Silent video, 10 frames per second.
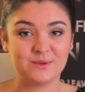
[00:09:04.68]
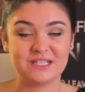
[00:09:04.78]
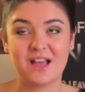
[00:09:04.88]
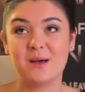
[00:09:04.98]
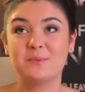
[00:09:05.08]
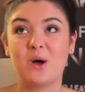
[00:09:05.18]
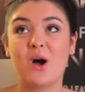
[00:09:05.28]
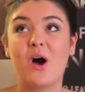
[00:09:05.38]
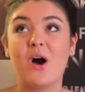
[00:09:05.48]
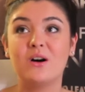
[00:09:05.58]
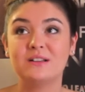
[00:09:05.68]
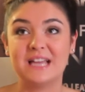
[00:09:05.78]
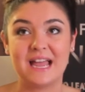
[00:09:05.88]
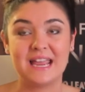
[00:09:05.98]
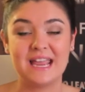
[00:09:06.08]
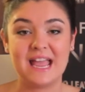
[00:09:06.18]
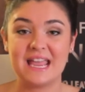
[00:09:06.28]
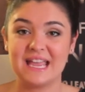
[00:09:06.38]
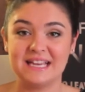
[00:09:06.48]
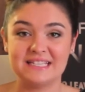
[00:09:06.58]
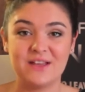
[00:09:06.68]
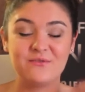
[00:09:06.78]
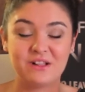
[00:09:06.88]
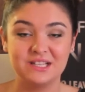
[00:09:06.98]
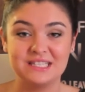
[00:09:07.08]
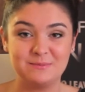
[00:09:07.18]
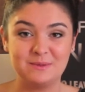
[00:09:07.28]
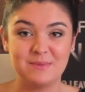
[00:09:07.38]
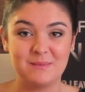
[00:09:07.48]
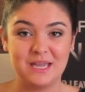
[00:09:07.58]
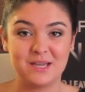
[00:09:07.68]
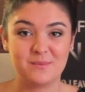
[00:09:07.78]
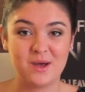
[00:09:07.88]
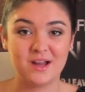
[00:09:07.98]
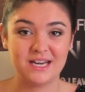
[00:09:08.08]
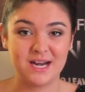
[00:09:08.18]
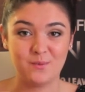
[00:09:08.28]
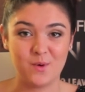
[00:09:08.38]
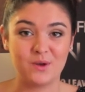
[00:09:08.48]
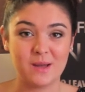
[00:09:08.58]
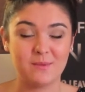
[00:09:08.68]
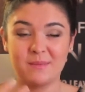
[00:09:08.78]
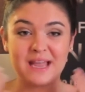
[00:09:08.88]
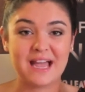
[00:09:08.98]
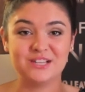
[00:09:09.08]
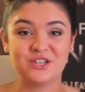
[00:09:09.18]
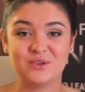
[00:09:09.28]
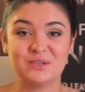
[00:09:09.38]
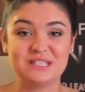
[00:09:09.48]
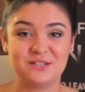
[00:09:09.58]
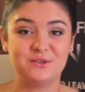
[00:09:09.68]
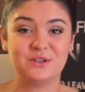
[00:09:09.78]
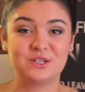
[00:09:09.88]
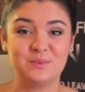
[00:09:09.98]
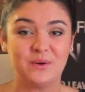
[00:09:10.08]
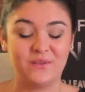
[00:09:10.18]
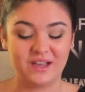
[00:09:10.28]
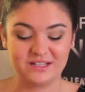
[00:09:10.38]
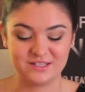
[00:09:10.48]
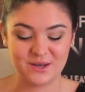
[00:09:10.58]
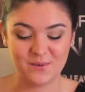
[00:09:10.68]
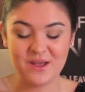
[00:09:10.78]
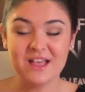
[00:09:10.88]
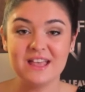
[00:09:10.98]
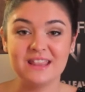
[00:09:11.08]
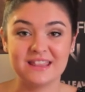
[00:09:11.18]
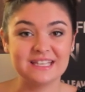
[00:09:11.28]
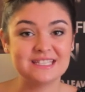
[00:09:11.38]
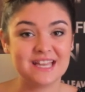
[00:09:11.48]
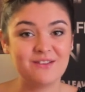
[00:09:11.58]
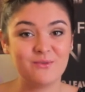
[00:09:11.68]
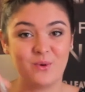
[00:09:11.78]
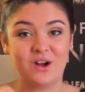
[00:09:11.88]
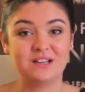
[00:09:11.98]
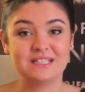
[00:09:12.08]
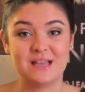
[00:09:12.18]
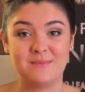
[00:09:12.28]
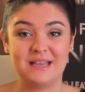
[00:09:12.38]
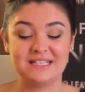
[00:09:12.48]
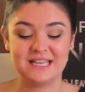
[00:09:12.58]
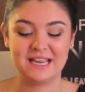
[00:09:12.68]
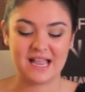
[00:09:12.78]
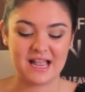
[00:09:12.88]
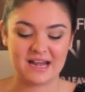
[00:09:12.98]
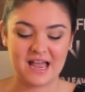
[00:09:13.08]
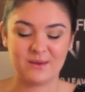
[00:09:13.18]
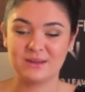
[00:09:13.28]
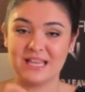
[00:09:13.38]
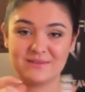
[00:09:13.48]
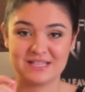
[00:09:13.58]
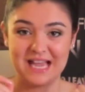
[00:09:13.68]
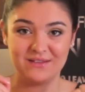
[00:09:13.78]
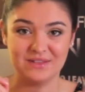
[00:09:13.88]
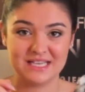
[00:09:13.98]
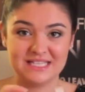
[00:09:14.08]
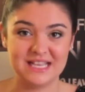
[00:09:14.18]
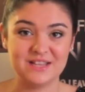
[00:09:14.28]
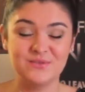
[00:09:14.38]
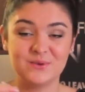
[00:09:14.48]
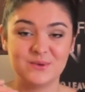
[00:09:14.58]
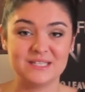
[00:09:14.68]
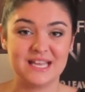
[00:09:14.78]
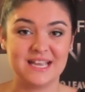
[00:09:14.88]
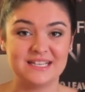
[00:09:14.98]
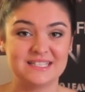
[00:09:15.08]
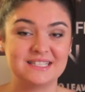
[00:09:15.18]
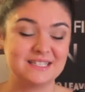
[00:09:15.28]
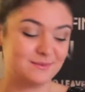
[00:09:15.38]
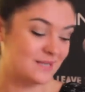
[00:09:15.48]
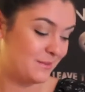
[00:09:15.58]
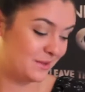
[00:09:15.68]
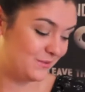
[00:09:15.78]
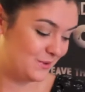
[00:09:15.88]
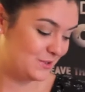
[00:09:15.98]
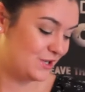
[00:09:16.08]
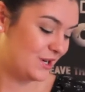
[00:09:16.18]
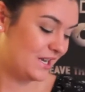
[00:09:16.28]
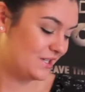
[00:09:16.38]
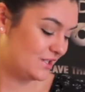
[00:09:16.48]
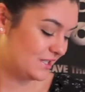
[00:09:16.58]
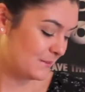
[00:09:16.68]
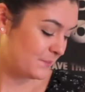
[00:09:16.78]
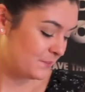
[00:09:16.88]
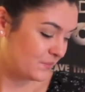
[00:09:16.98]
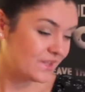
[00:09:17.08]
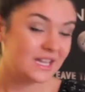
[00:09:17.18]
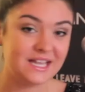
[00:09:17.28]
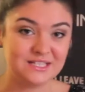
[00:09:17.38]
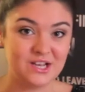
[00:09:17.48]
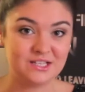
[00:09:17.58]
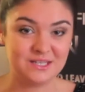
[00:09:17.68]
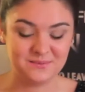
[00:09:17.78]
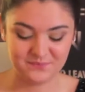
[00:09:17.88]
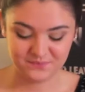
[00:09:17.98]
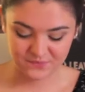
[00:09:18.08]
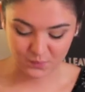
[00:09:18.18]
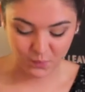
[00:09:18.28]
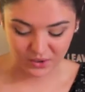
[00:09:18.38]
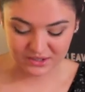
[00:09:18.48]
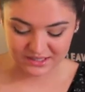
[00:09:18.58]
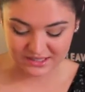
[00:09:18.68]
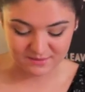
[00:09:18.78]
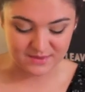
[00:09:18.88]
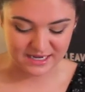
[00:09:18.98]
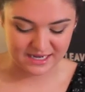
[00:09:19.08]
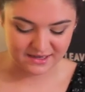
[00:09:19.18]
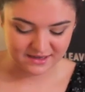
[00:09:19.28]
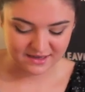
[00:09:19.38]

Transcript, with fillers: was up all night and I fell asleep with my makeup on and I woke up and my eyeshadow still looked perfect. So this stuff works amazing and I would love to have this in the full size sometime in the future. It just, it's awesome. Worth the money.